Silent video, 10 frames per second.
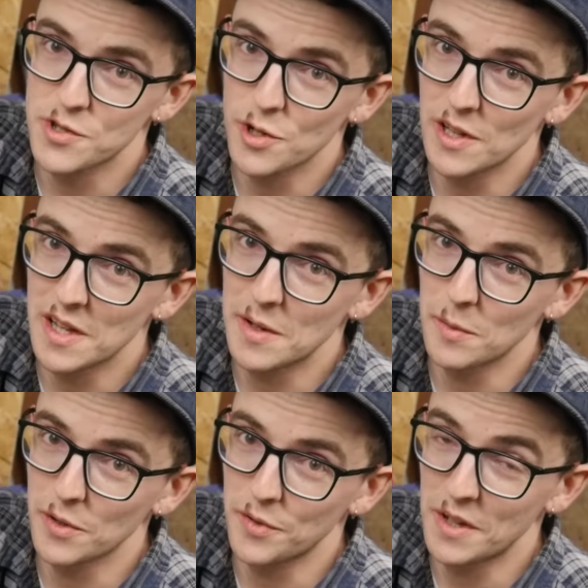Shoogly
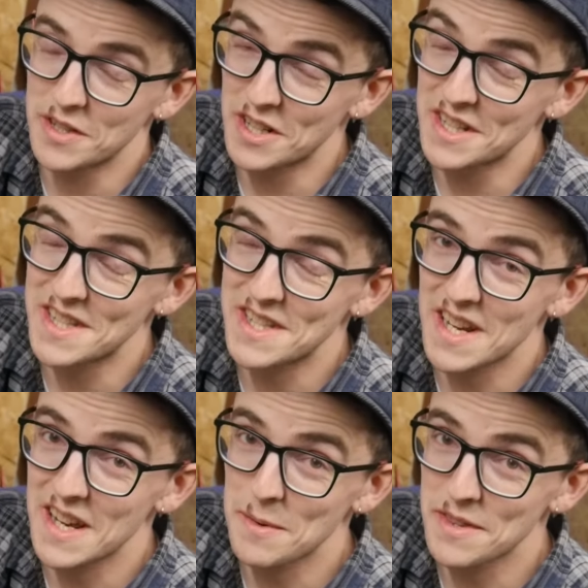is going to
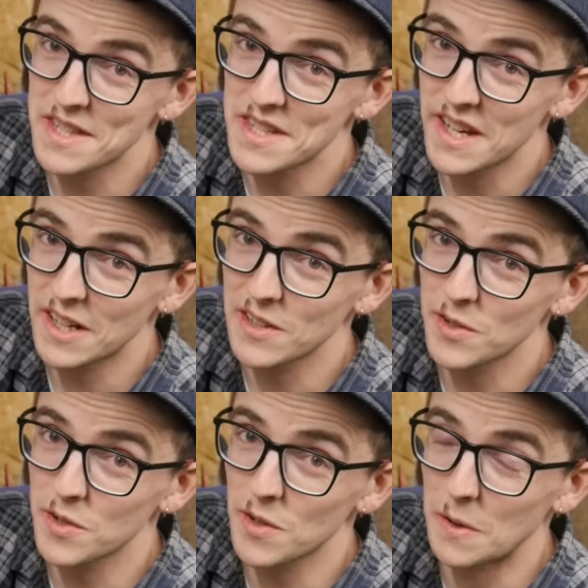stay with this naked look,